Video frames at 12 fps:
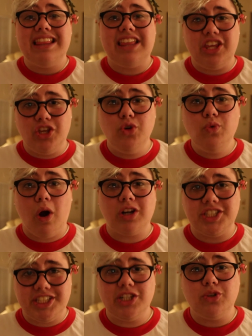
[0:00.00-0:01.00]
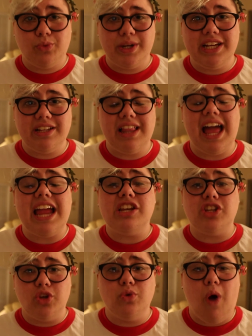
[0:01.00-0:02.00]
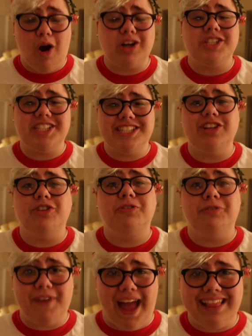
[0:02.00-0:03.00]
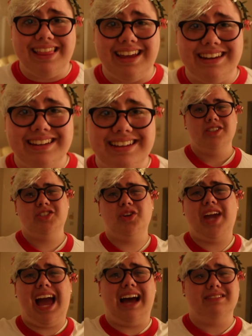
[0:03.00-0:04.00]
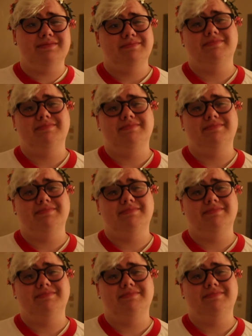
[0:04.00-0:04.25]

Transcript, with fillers: that you are still real and you are still valid. So yeah,